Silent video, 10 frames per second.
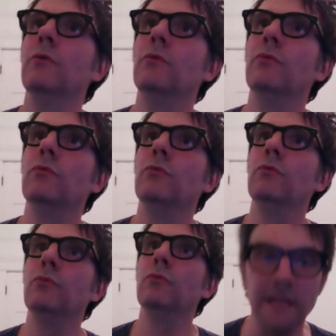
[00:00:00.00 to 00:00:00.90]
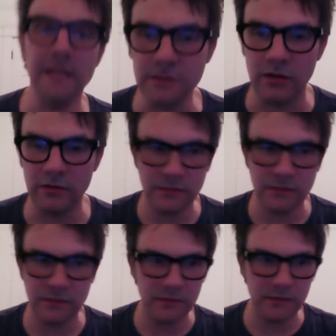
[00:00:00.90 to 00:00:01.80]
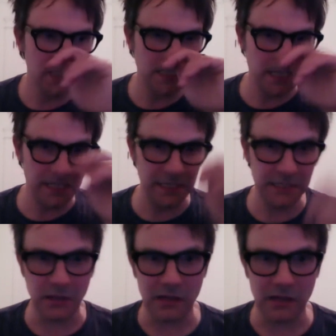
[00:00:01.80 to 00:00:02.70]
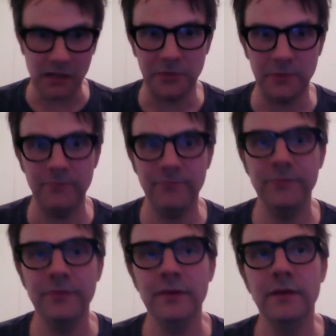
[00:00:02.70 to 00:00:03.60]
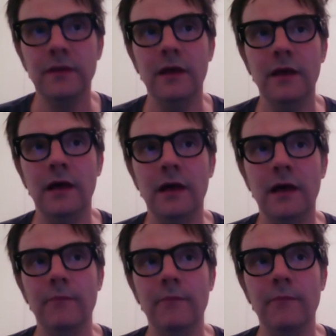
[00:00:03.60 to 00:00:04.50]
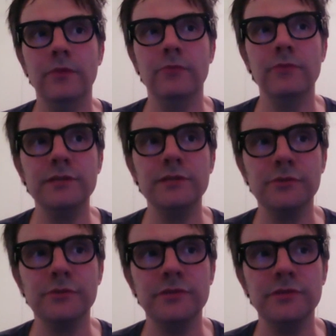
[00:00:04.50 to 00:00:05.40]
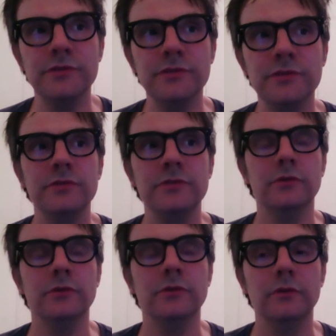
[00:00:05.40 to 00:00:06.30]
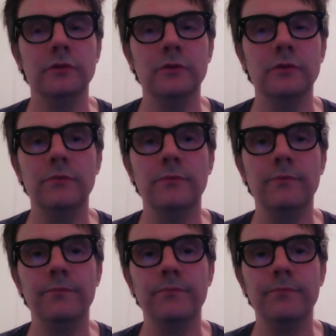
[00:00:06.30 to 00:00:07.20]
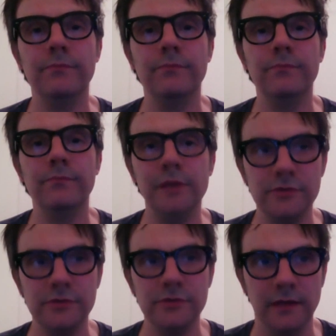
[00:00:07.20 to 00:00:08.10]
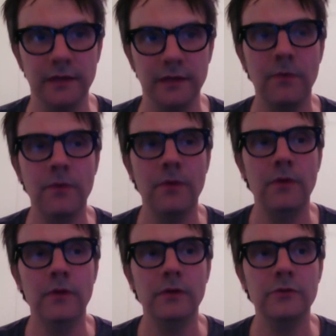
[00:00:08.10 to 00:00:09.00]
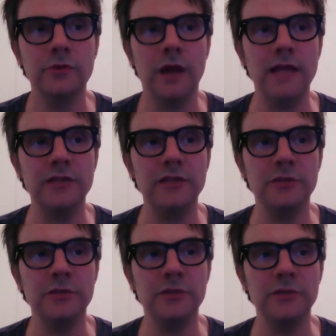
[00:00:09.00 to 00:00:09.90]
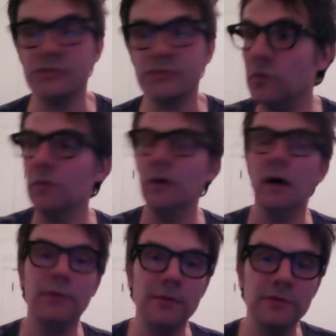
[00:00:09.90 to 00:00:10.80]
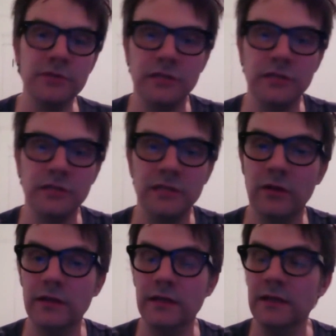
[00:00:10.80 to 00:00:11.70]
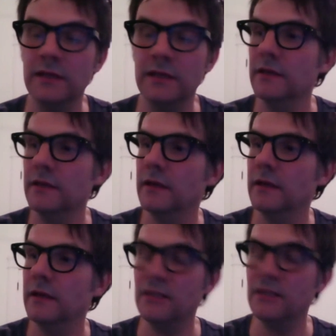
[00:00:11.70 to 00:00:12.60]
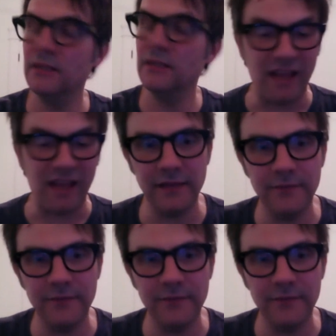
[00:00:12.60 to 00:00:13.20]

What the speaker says: writing songs is inexhaustible. The resources you'll be using trying to pursue a publishing deal is finite,